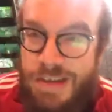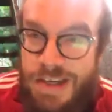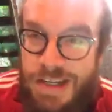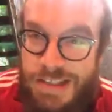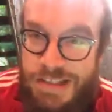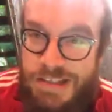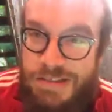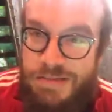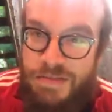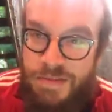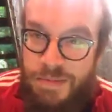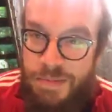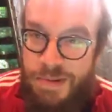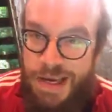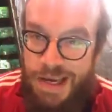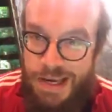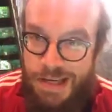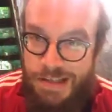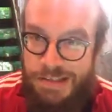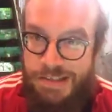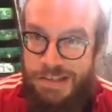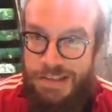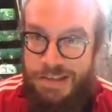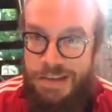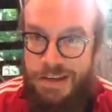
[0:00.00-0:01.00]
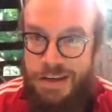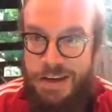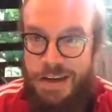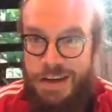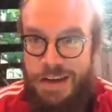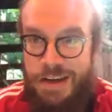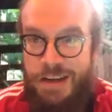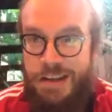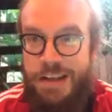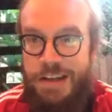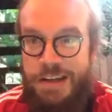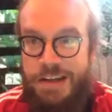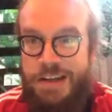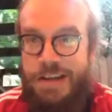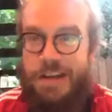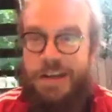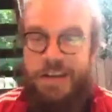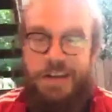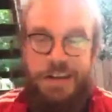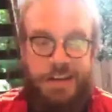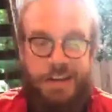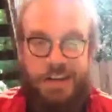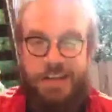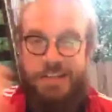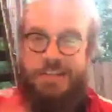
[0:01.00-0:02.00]
you from cancer, and then cut
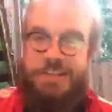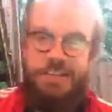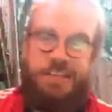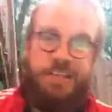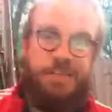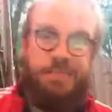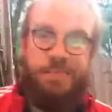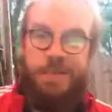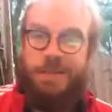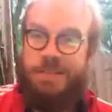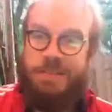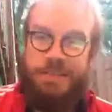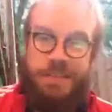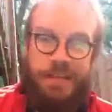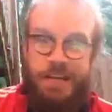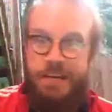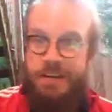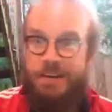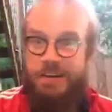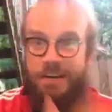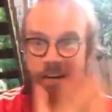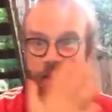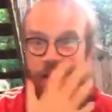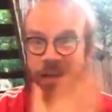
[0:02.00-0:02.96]
6 months later,